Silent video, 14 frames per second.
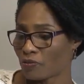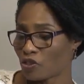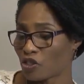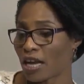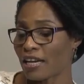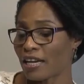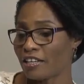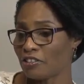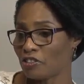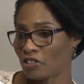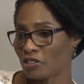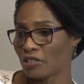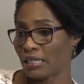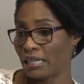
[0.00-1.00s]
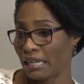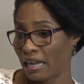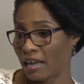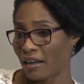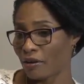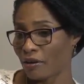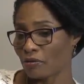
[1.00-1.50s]
challenge
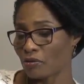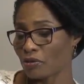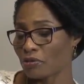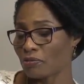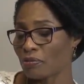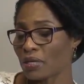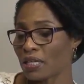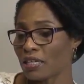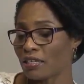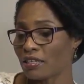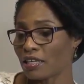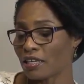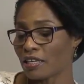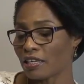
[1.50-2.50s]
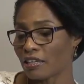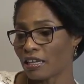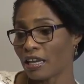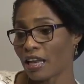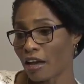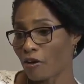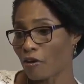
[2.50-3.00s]
now would be the
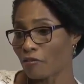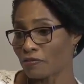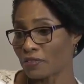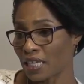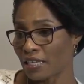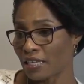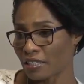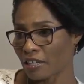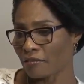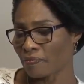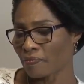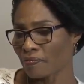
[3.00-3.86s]
lack of data.